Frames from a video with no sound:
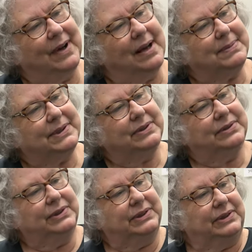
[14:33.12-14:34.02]

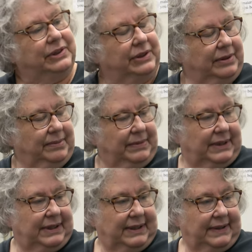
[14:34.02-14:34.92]
obstacles in terms
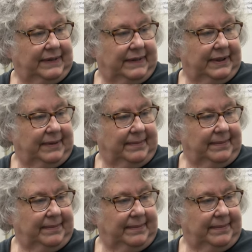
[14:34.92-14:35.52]
of um,